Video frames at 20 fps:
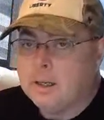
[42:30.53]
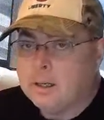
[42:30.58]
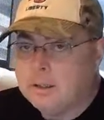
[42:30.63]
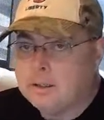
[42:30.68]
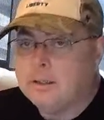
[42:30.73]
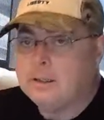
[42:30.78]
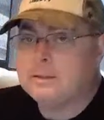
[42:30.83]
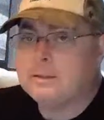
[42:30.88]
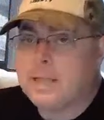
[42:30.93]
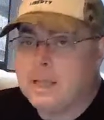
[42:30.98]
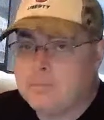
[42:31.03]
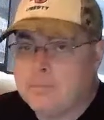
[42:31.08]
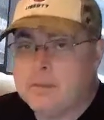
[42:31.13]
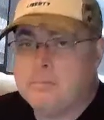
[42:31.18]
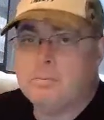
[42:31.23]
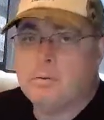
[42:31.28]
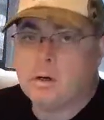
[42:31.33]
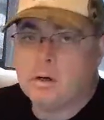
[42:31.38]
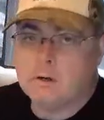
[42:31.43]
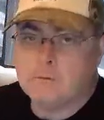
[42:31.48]
Let that be
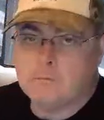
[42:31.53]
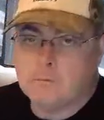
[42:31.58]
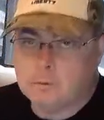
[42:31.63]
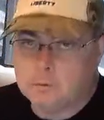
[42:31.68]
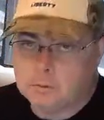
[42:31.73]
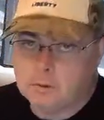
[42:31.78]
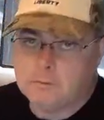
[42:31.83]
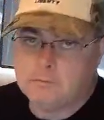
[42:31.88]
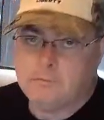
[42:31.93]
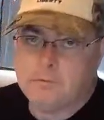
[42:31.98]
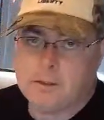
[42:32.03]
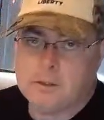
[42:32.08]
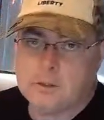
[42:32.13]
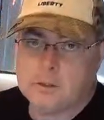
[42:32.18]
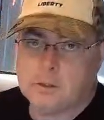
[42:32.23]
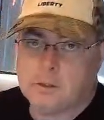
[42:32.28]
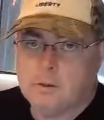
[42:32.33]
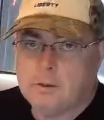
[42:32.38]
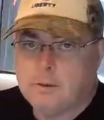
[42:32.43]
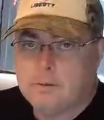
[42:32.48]
part of your
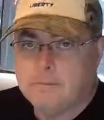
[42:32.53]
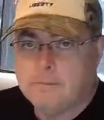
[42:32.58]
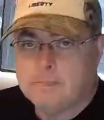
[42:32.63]
adventure